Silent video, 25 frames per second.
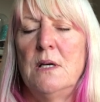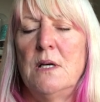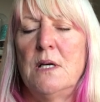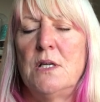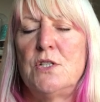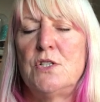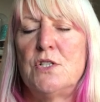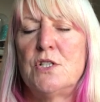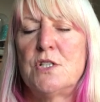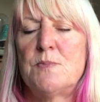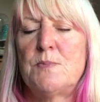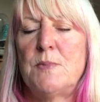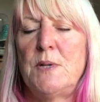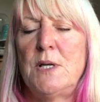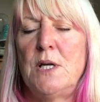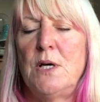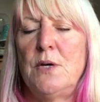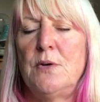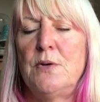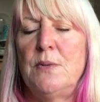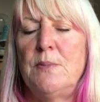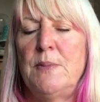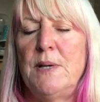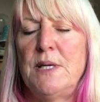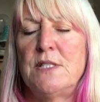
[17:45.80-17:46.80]
and just
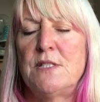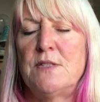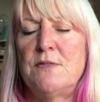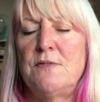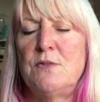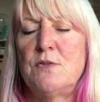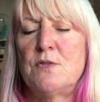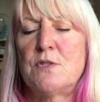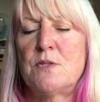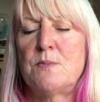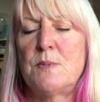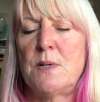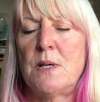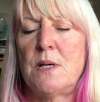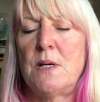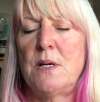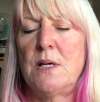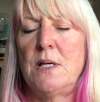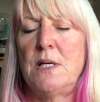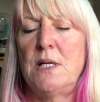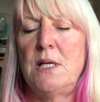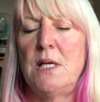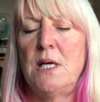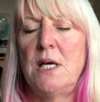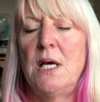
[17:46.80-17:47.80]
below the base of your
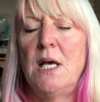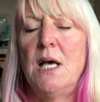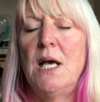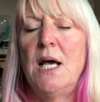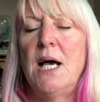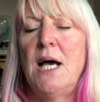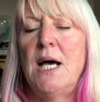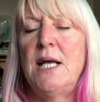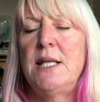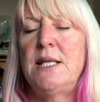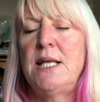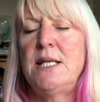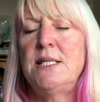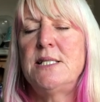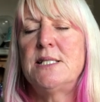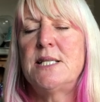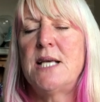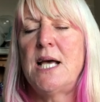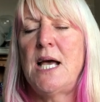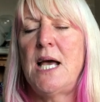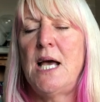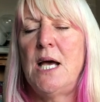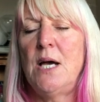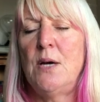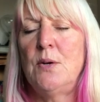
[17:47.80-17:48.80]
spine. And then
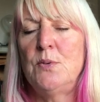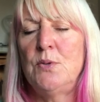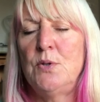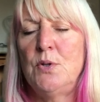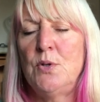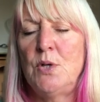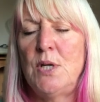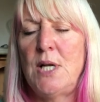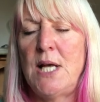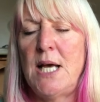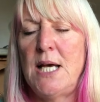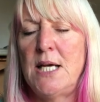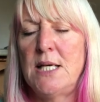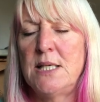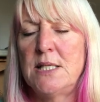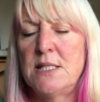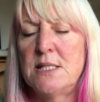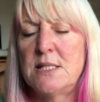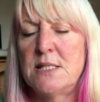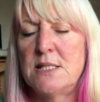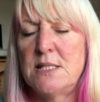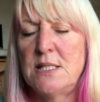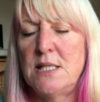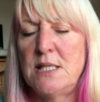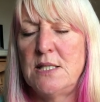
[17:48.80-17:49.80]
down your
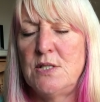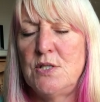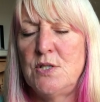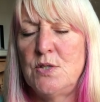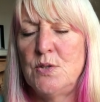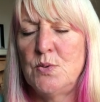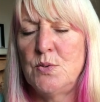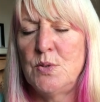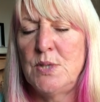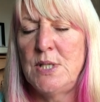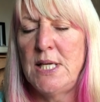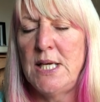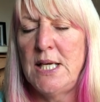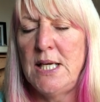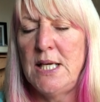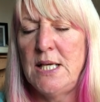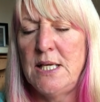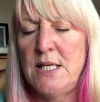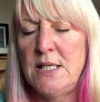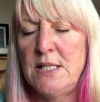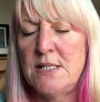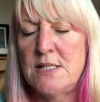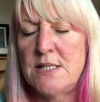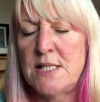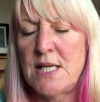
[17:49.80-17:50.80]
legs, into your
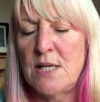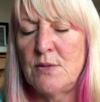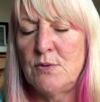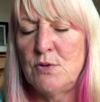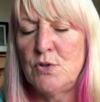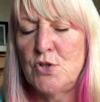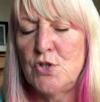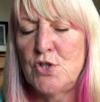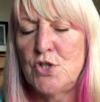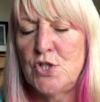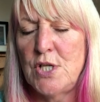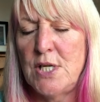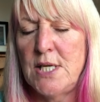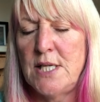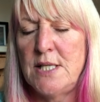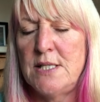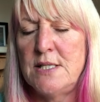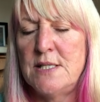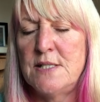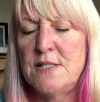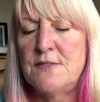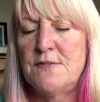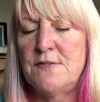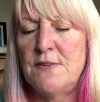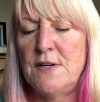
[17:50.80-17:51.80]
knees, down your
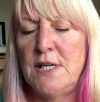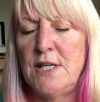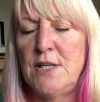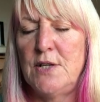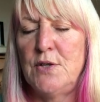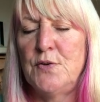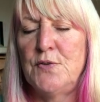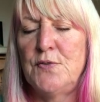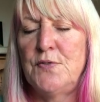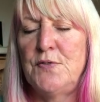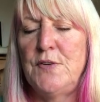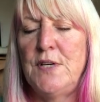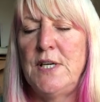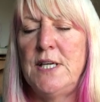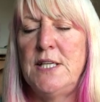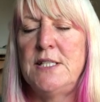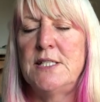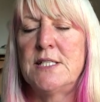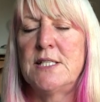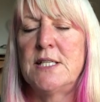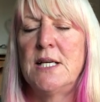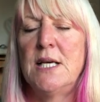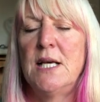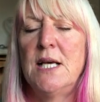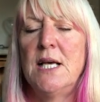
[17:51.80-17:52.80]
shins, filling your
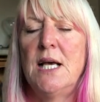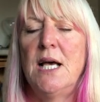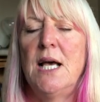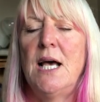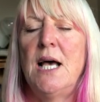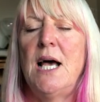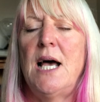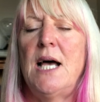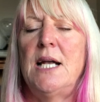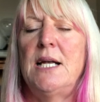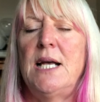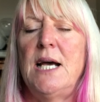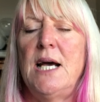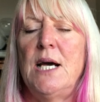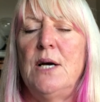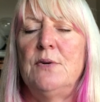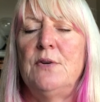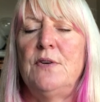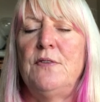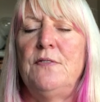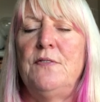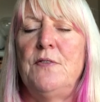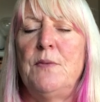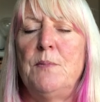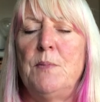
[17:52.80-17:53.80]
feet, and
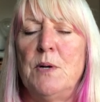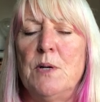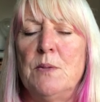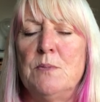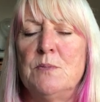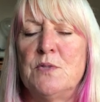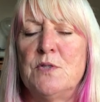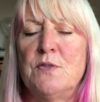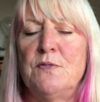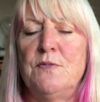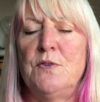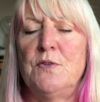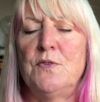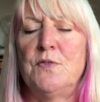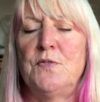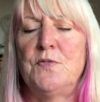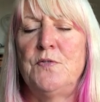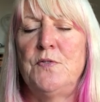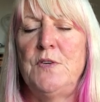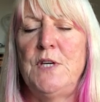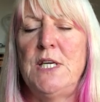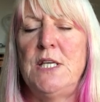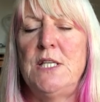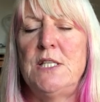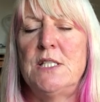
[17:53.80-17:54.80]
out of the bottoms of your
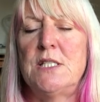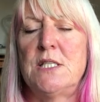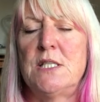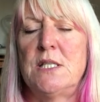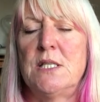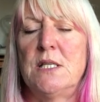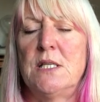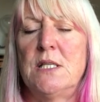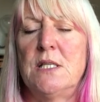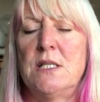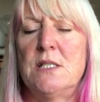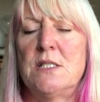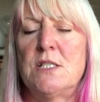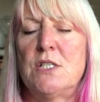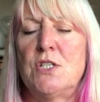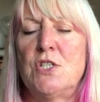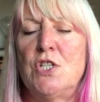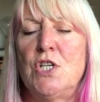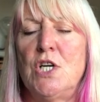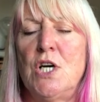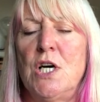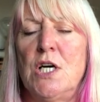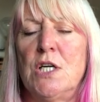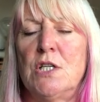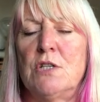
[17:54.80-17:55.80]
feet. There's a
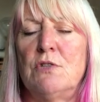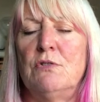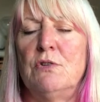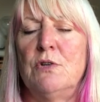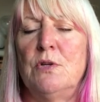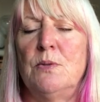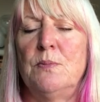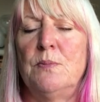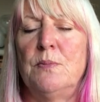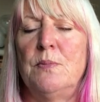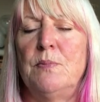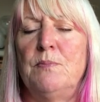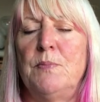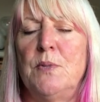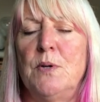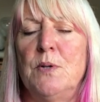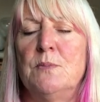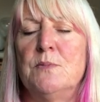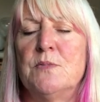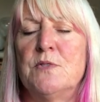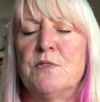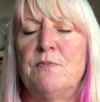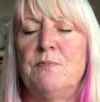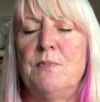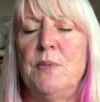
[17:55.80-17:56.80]
chakra on
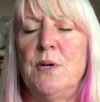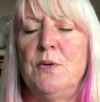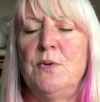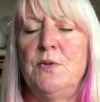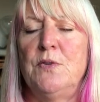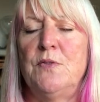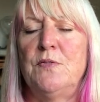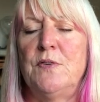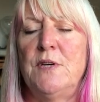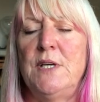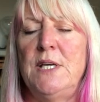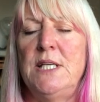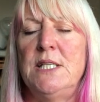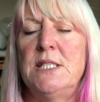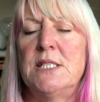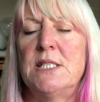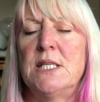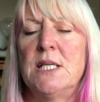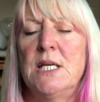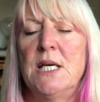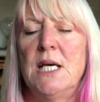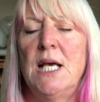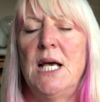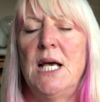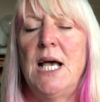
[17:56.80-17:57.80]
bottoms of both feet.
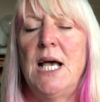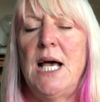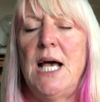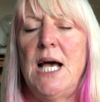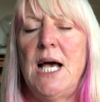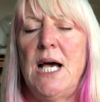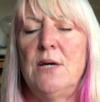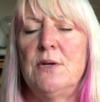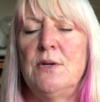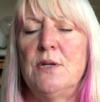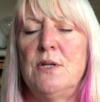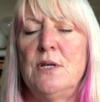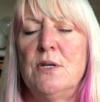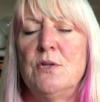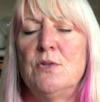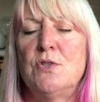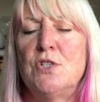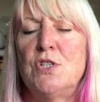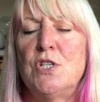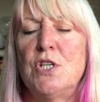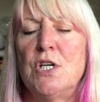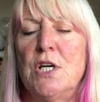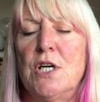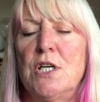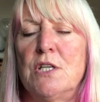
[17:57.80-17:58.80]
Out of those
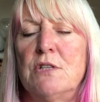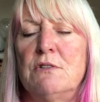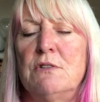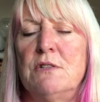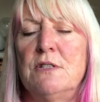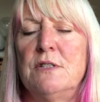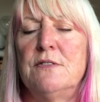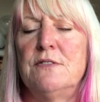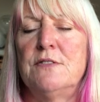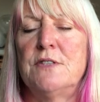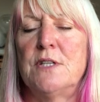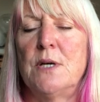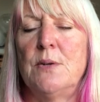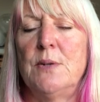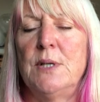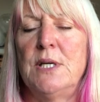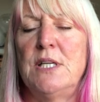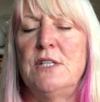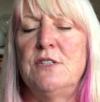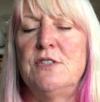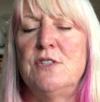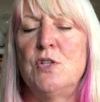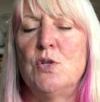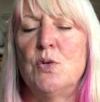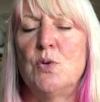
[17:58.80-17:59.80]
chakras, going
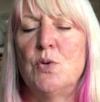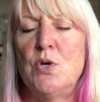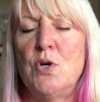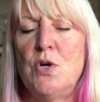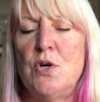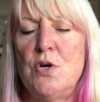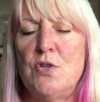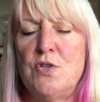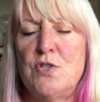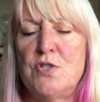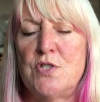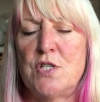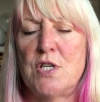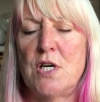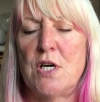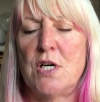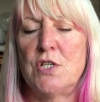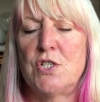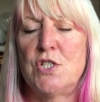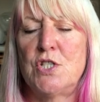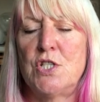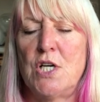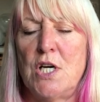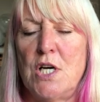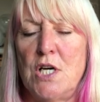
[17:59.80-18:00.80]
into your Earth Star
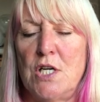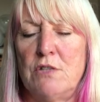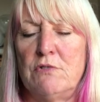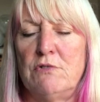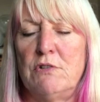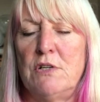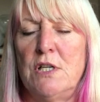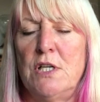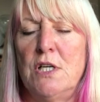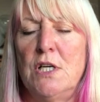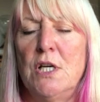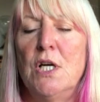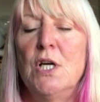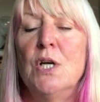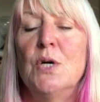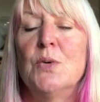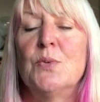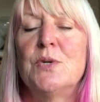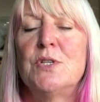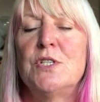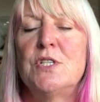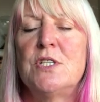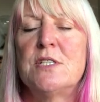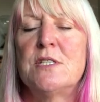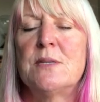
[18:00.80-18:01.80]
chakra,
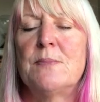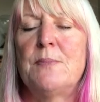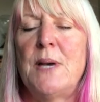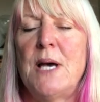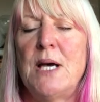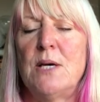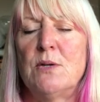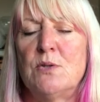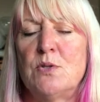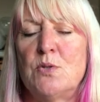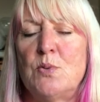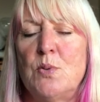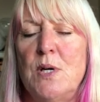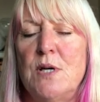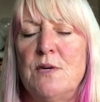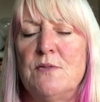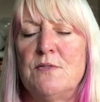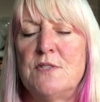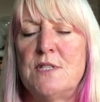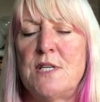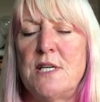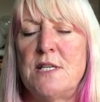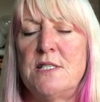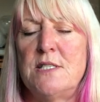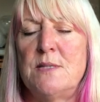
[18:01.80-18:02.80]
which is about twelve
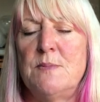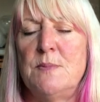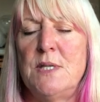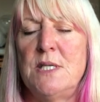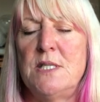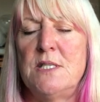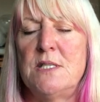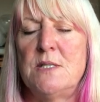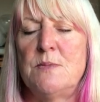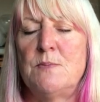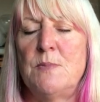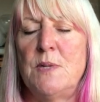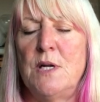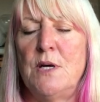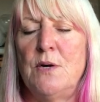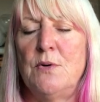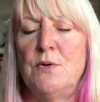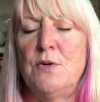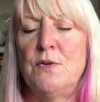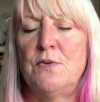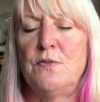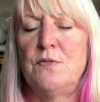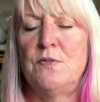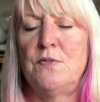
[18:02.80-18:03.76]
centimeters below your